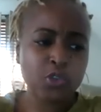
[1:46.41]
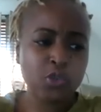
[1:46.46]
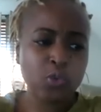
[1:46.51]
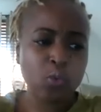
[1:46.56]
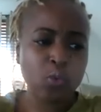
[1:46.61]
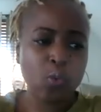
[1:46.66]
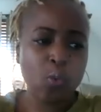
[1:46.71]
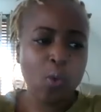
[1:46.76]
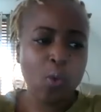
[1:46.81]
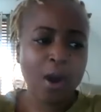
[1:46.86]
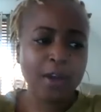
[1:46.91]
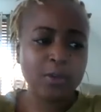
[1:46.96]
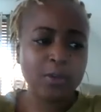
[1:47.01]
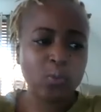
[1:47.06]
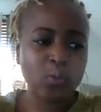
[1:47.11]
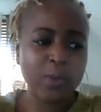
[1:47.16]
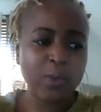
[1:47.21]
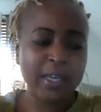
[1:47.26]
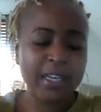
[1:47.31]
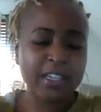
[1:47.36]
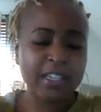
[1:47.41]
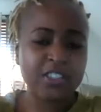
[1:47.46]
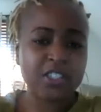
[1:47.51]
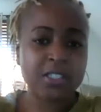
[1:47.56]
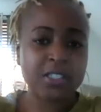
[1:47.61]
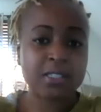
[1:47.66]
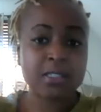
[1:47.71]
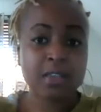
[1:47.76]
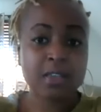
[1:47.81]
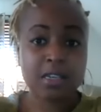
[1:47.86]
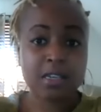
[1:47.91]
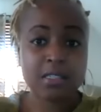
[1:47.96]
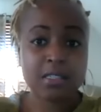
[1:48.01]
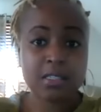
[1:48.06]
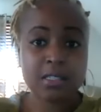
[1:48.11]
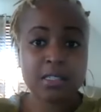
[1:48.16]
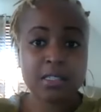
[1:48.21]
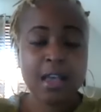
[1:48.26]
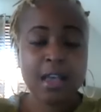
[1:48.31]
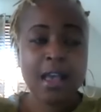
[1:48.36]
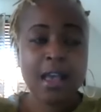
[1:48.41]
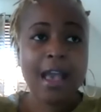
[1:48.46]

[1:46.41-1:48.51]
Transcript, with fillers: to what we discuss